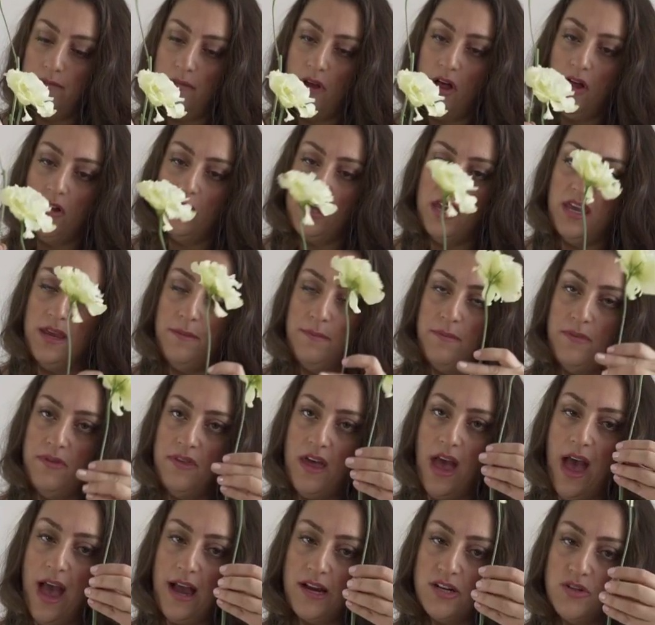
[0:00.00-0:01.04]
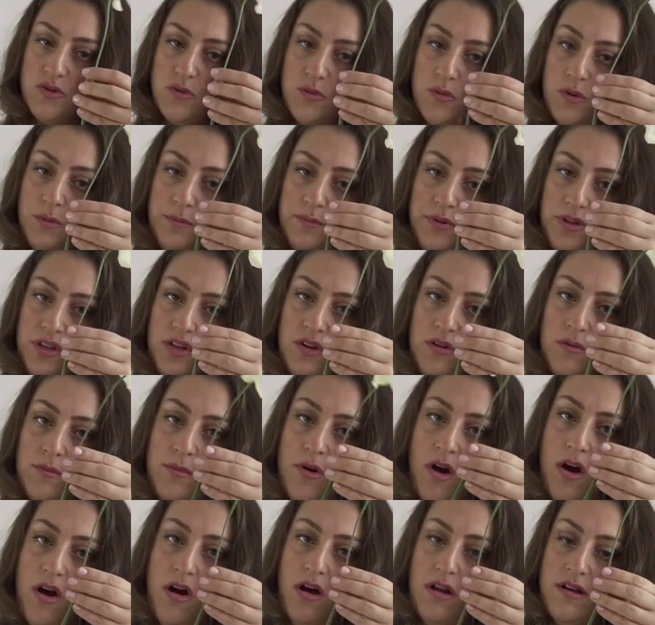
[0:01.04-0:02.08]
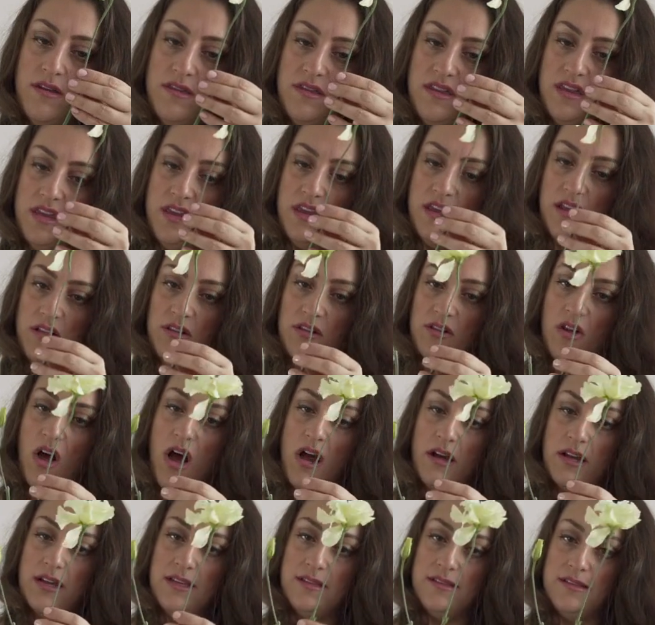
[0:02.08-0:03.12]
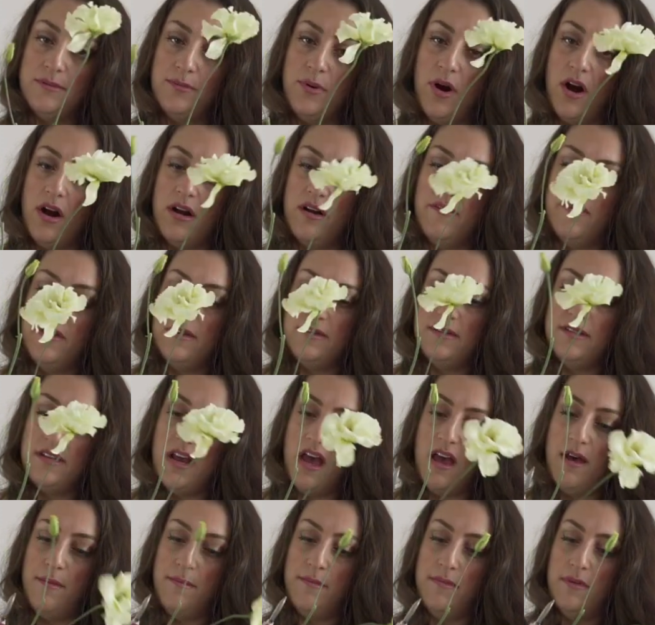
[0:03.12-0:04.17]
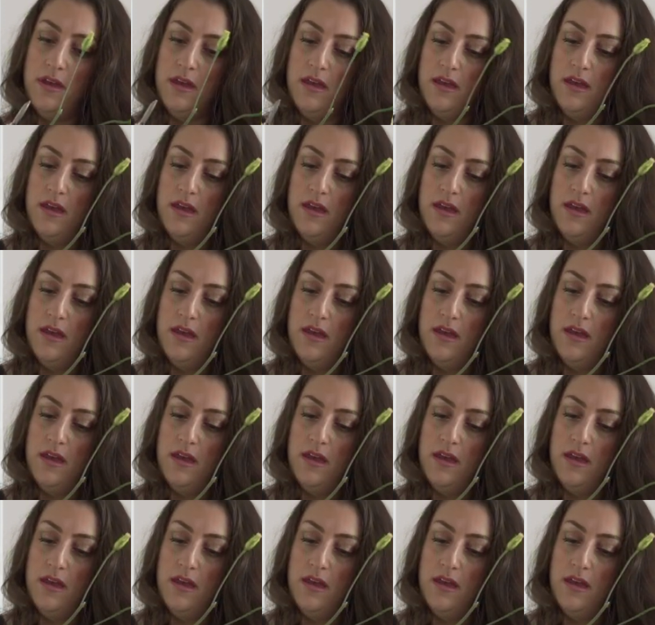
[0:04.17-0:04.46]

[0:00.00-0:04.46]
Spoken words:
I'll keep the actual bloom on the longest part of the stem